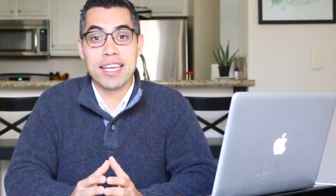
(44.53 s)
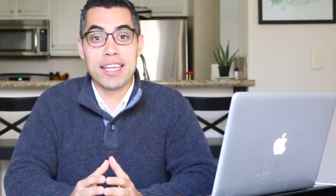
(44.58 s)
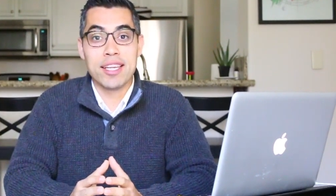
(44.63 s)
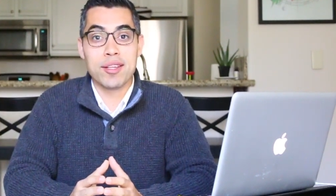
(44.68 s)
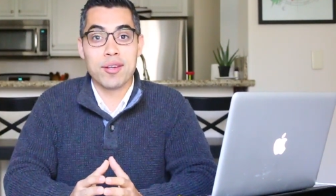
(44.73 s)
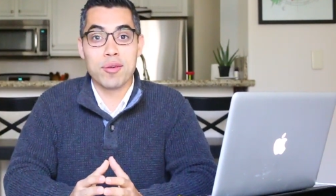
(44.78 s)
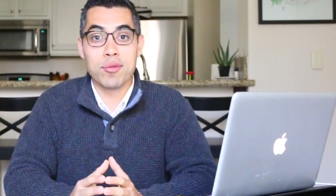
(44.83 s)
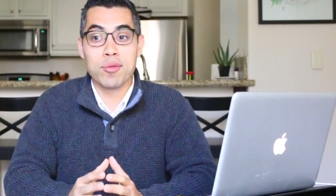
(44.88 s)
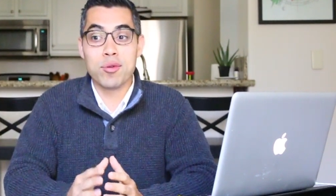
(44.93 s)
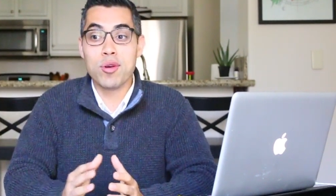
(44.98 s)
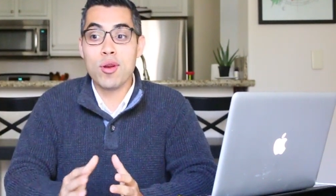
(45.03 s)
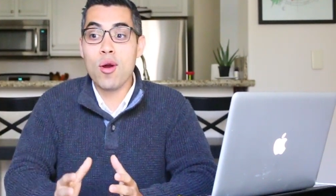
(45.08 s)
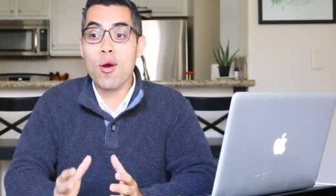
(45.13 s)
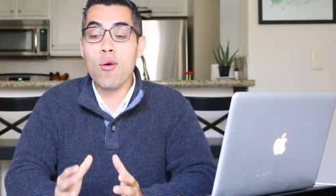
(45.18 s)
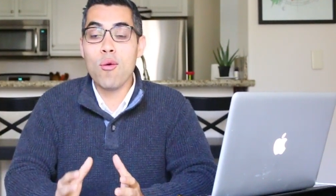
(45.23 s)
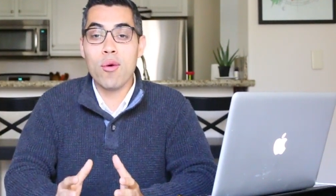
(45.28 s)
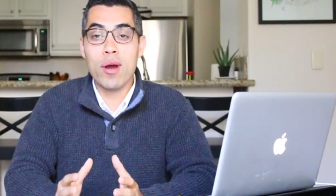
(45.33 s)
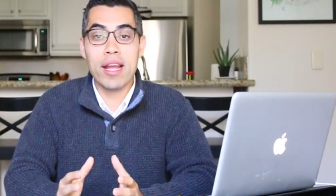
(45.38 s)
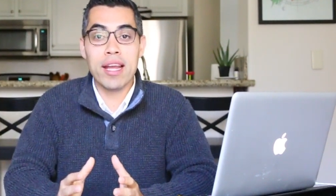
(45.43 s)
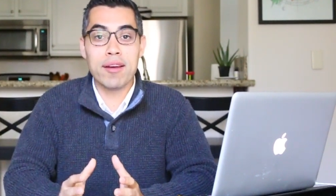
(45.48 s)
you know,
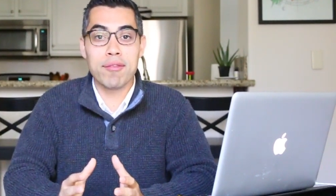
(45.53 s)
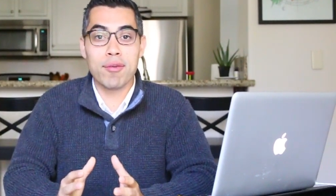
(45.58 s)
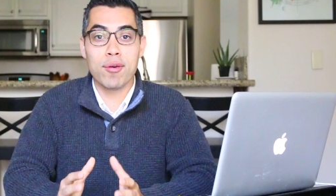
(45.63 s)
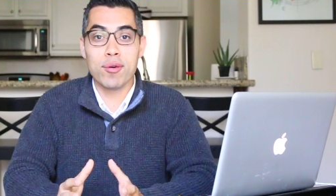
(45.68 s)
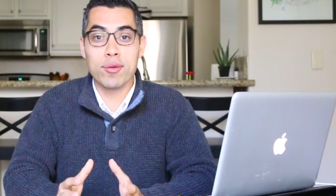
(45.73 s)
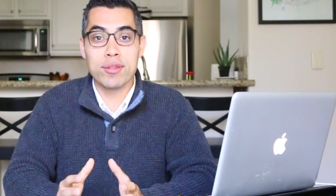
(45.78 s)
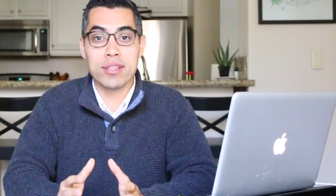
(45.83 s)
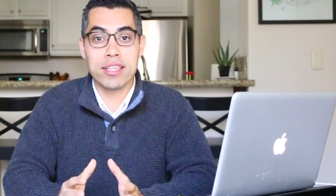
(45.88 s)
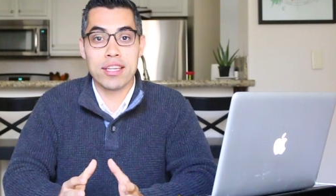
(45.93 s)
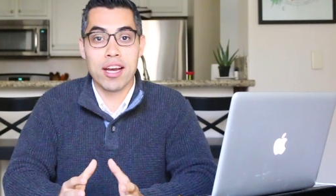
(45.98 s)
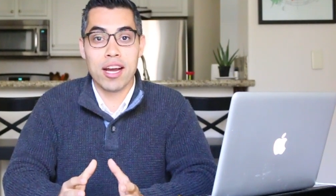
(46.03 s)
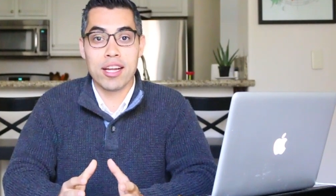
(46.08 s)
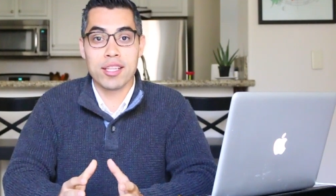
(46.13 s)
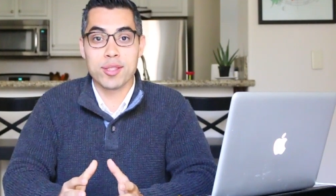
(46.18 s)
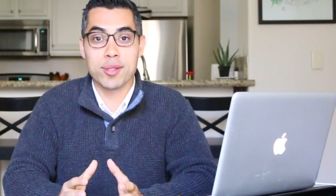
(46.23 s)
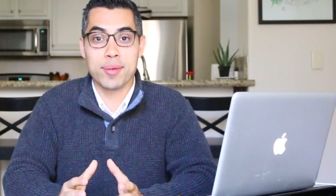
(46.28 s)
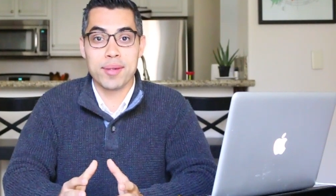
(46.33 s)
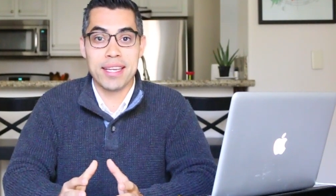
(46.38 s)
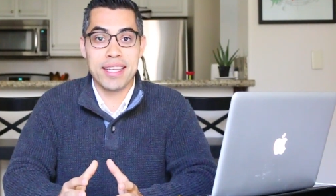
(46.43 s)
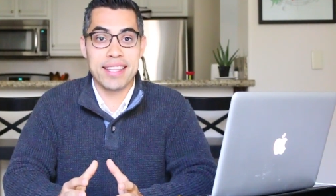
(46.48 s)
no way of holding
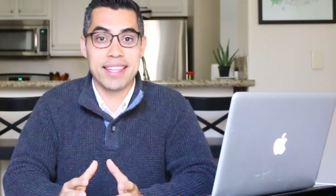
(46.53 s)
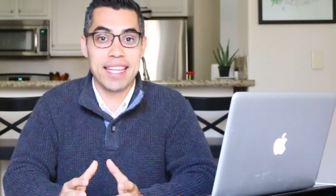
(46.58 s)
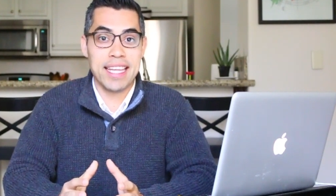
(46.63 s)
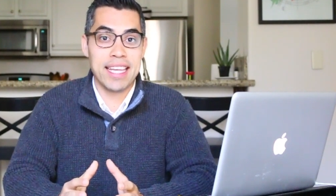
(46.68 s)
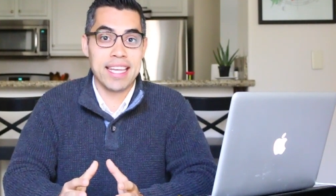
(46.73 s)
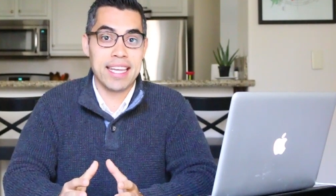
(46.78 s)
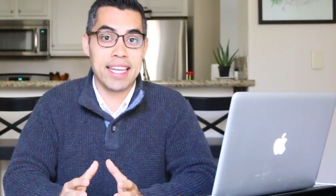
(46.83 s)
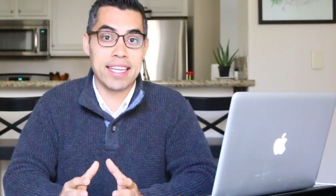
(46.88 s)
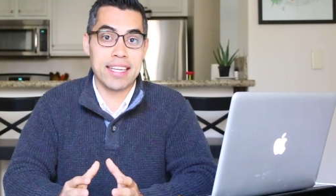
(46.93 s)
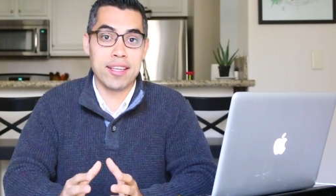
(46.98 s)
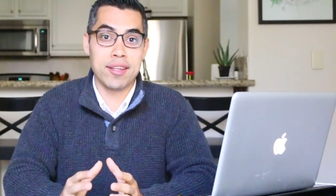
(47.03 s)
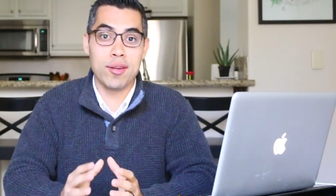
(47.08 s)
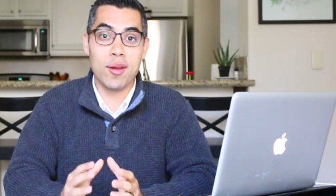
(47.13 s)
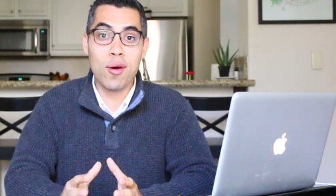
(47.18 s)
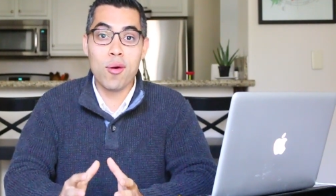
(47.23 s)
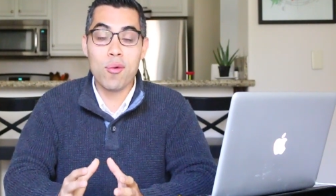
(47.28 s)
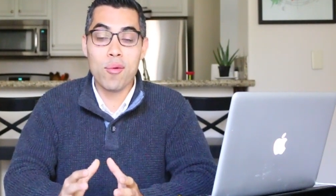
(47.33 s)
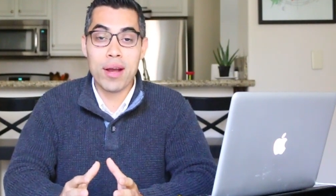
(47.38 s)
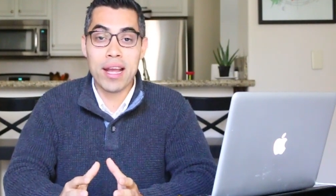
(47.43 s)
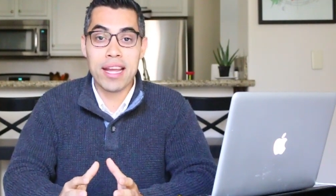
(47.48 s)
on to anything and
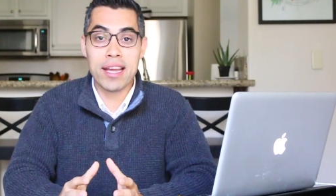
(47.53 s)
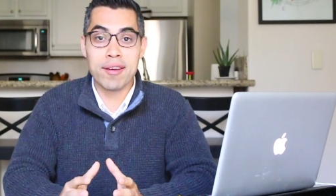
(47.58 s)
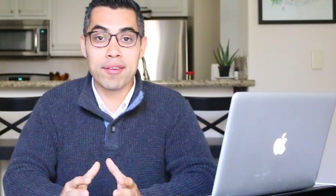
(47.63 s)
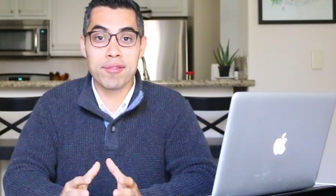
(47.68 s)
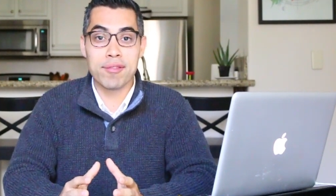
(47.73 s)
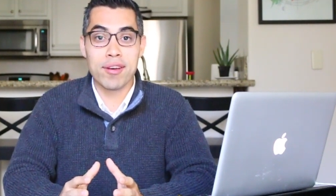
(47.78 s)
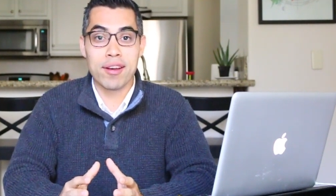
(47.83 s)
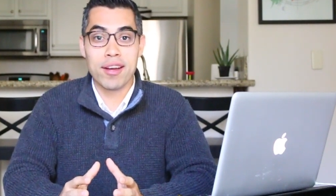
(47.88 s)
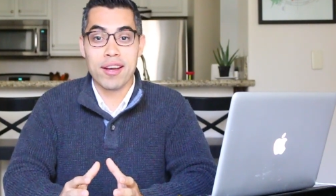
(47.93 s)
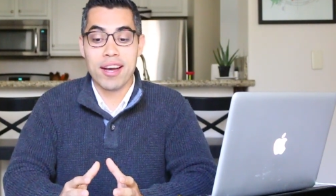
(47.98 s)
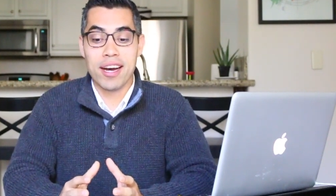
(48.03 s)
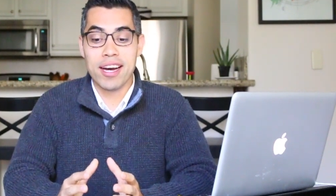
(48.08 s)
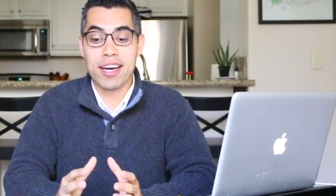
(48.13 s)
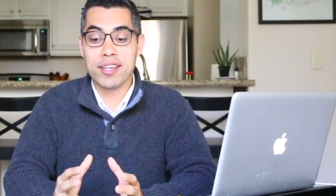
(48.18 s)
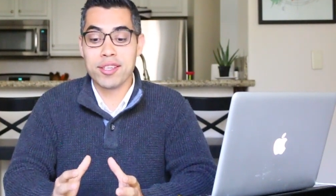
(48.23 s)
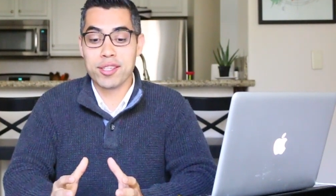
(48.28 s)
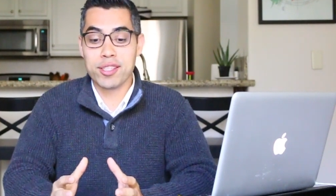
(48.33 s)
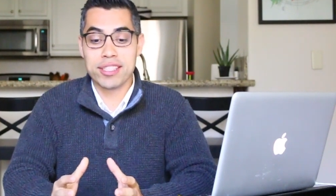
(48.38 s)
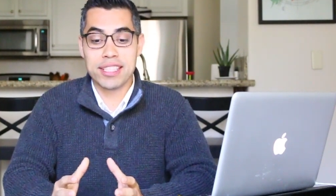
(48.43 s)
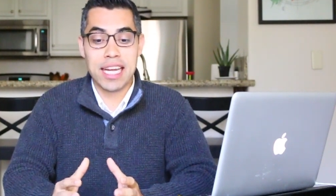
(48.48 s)
no way of
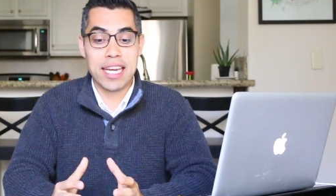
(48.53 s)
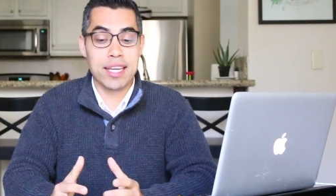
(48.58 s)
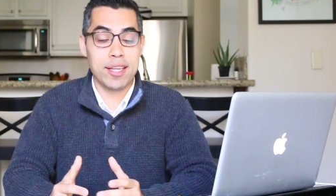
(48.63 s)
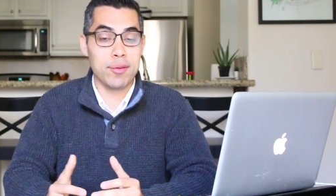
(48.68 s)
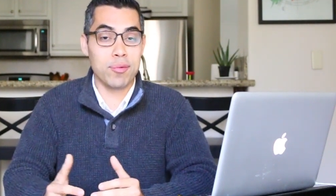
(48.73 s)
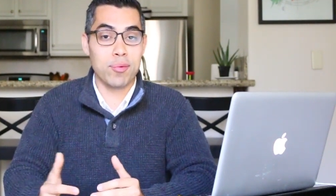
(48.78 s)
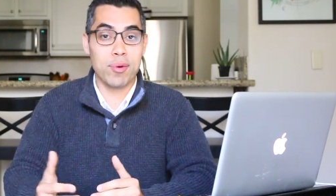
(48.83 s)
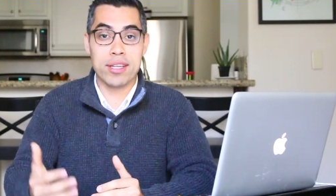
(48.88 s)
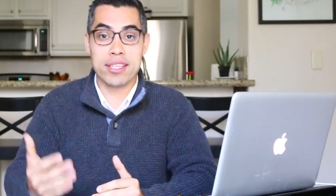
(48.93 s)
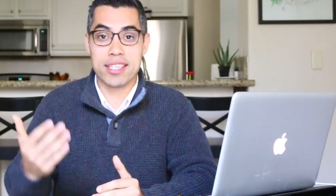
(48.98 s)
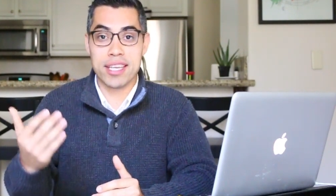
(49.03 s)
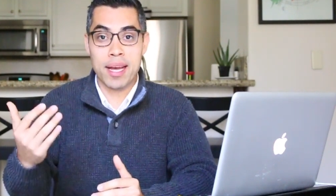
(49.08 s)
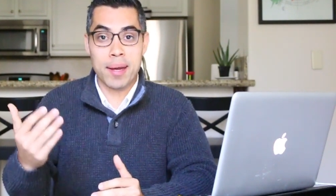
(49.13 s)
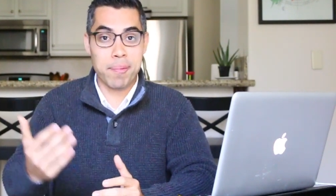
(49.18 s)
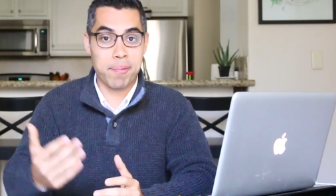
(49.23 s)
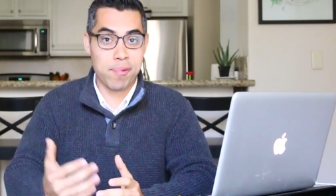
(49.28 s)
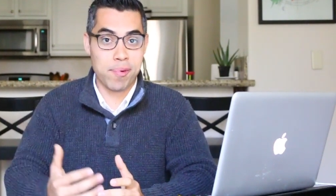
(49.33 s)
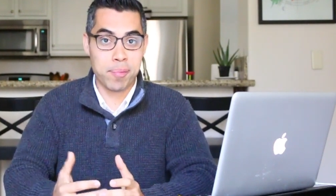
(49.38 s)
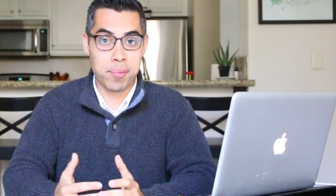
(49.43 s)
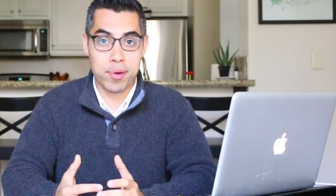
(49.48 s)
understanding what's
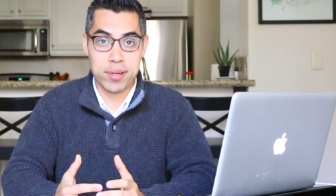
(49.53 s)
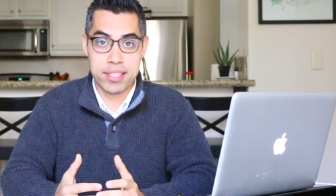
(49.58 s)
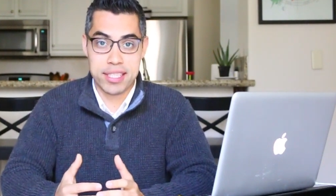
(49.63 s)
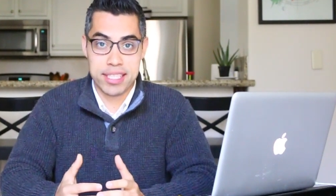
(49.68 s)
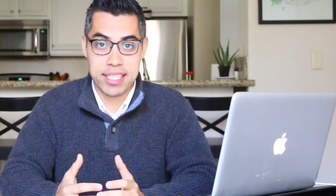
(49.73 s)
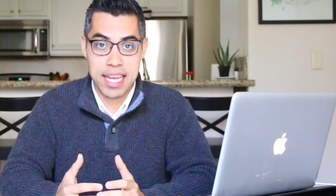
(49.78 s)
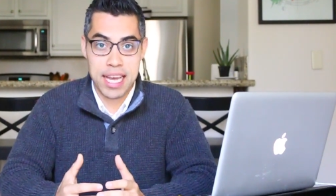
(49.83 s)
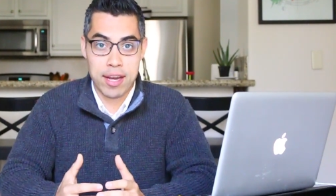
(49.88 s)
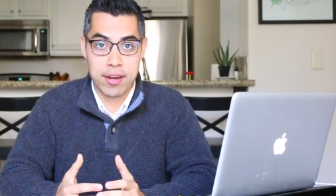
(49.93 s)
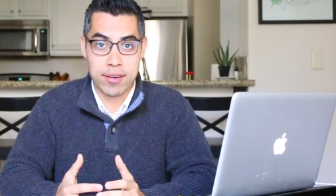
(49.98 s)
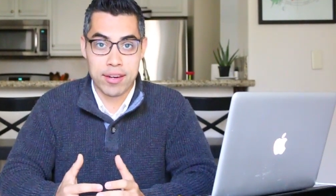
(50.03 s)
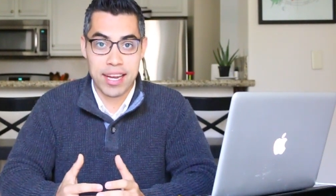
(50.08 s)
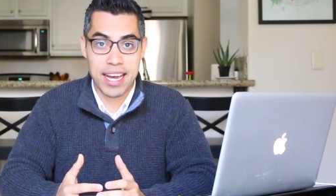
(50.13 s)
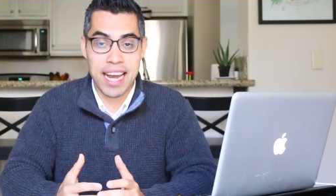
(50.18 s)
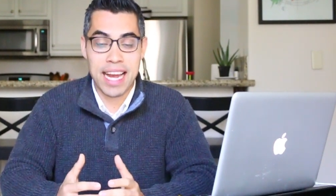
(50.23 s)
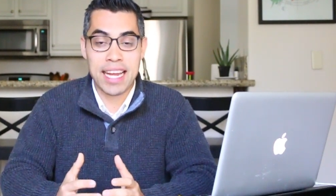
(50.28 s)
up from what's down.